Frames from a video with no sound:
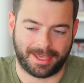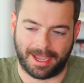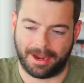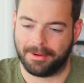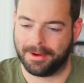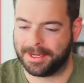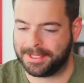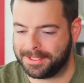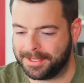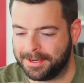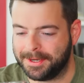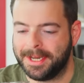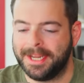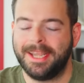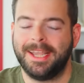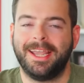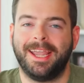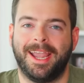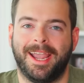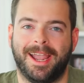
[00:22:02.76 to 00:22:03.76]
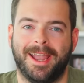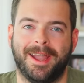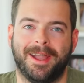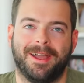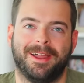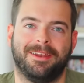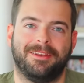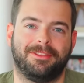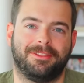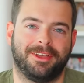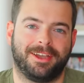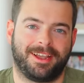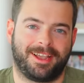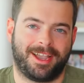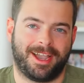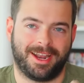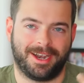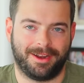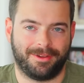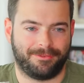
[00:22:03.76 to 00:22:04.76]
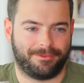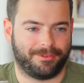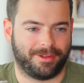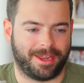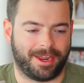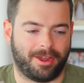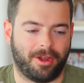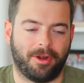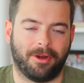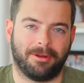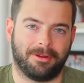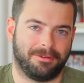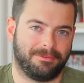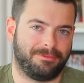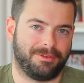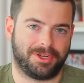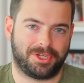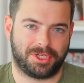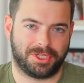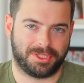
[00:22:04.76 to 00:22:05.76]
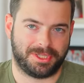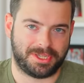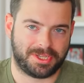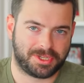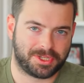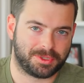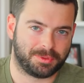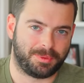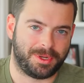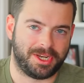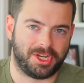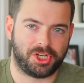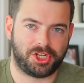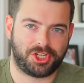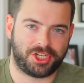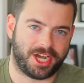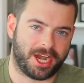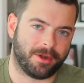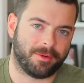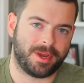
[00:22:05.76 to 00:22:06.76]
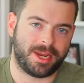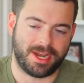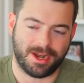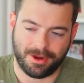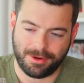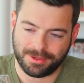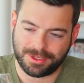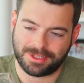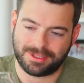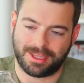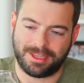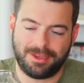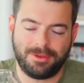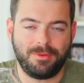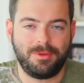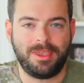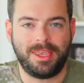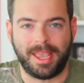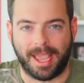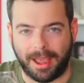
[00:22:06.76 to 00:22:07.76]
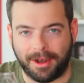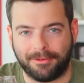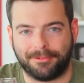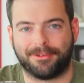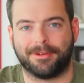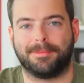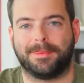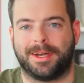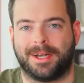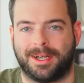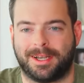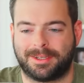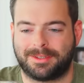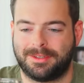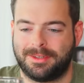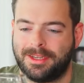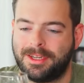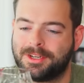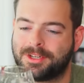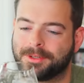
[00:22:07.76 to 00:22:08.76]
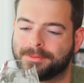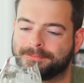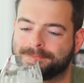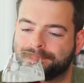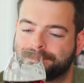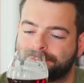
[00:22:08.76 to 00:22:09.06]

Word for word: character and the kind of like artificially sweet sherry notes that you get from oxidation.